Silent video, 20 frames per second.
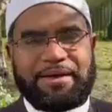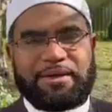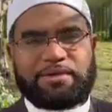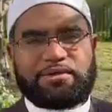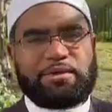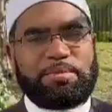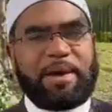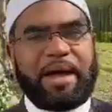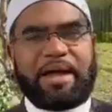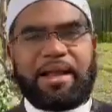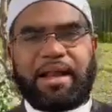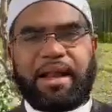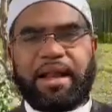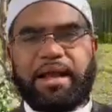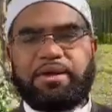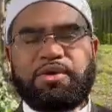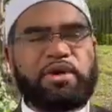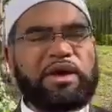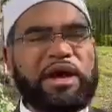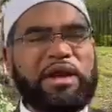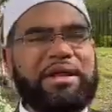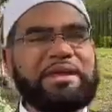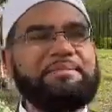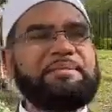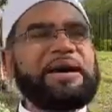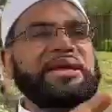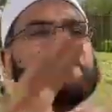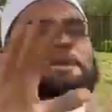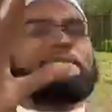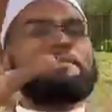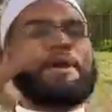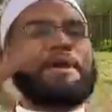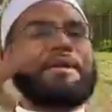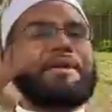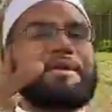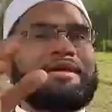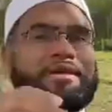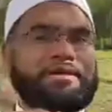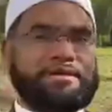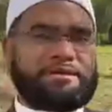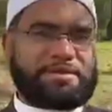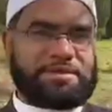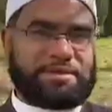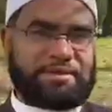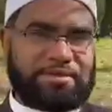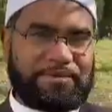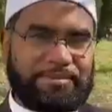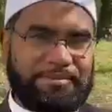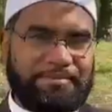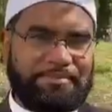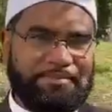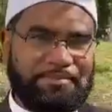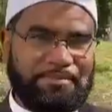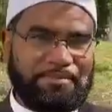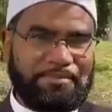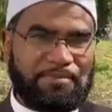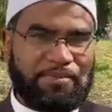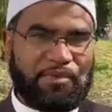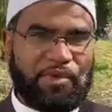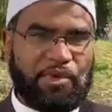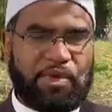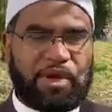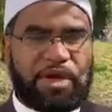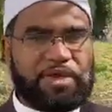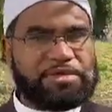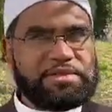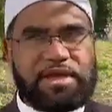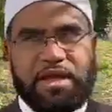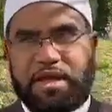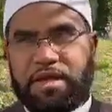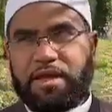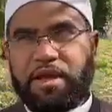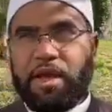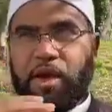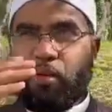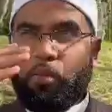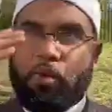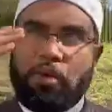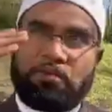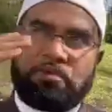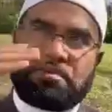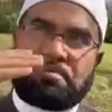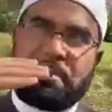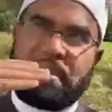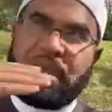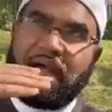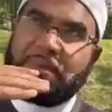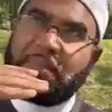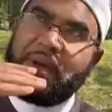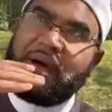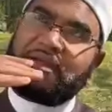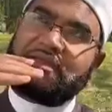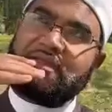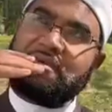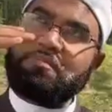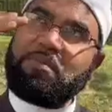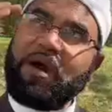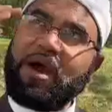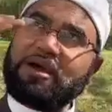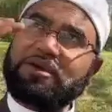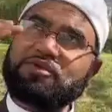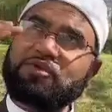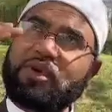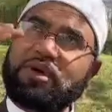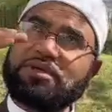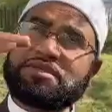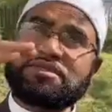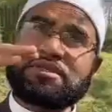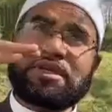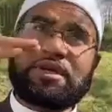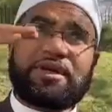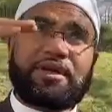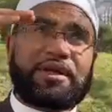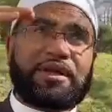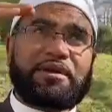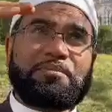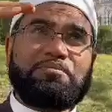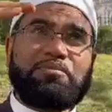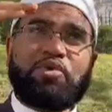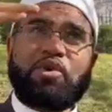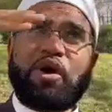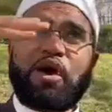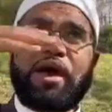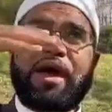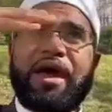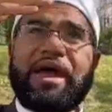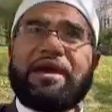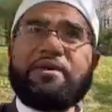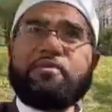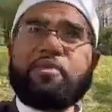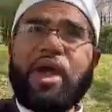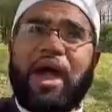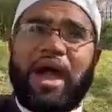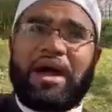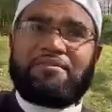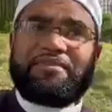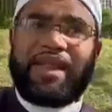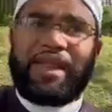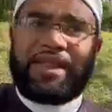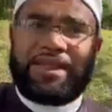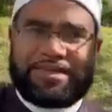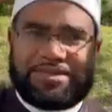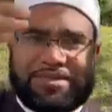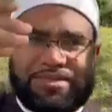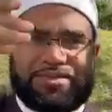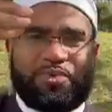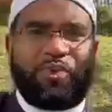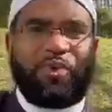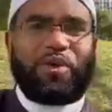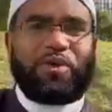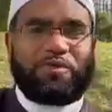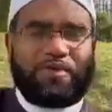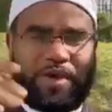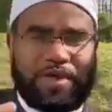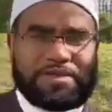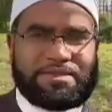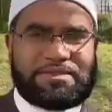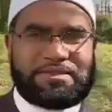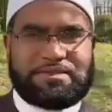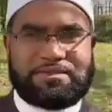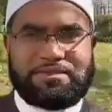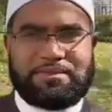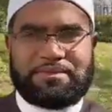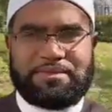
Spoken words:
Subhanallah, you can imagine many things. You can say, when you speak about the pious ones, we have a list, all of us.